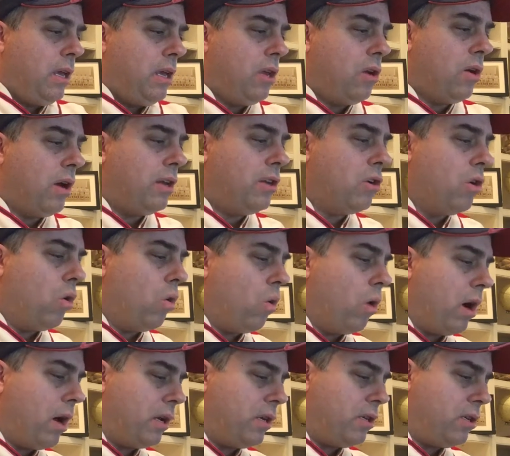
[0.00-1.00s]
you know, I don't
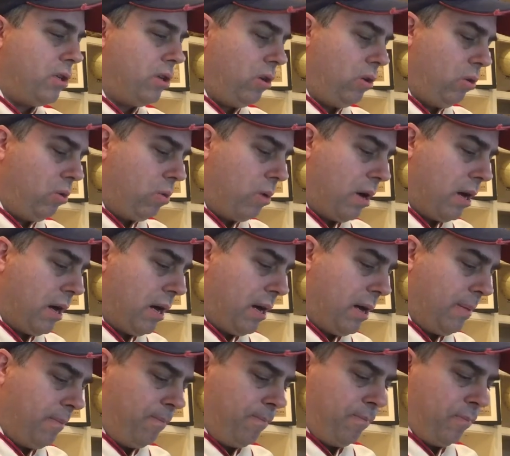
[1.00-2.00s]
want to
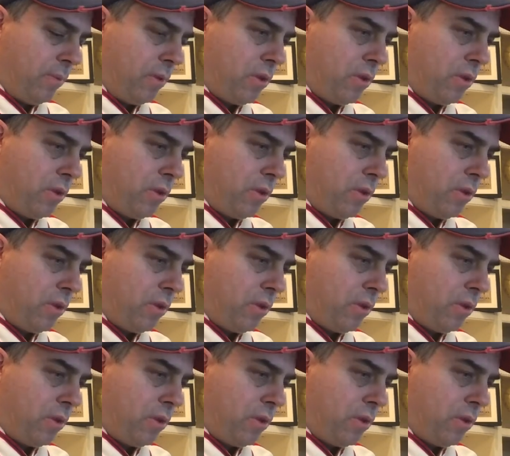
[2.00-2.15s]
um,